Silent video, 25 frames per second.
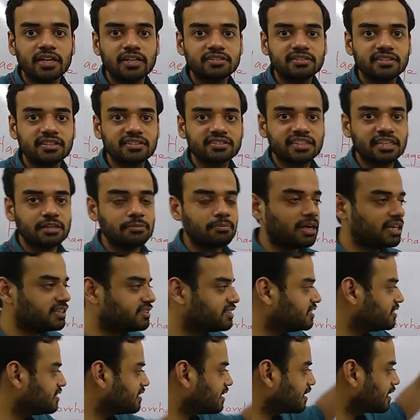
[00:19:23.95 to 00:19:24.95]
Just
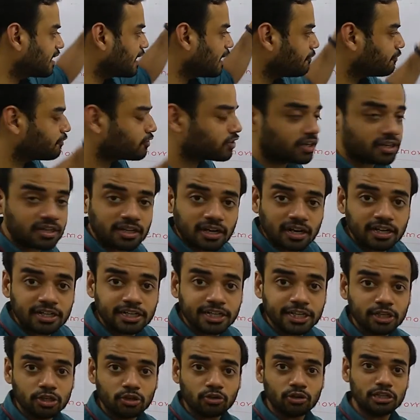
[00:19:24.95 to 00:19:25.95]
imagine that afferent
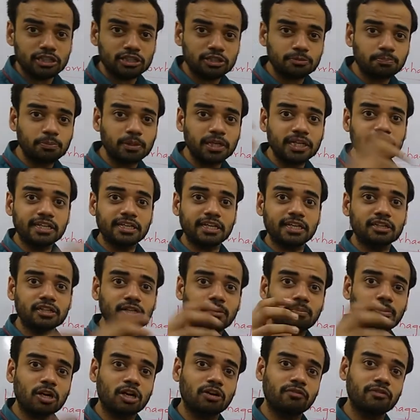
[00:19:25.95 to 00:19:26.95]
arteriole is bringing
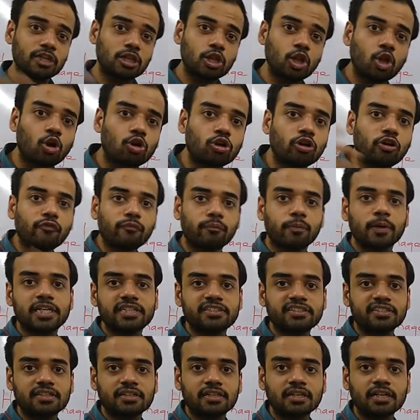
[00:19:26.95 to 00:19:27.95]
the blood with lot of
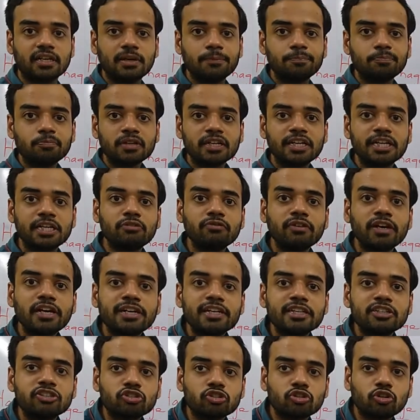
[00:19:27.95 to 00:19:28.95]
pressure. It will
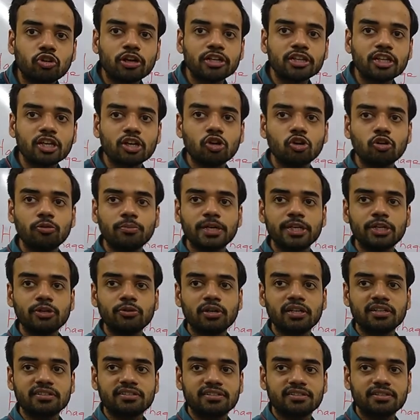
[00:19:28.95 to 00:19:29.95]
destroy the
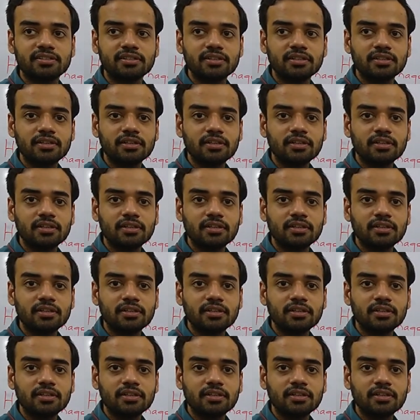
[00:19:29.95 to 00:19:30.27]
glomerulus.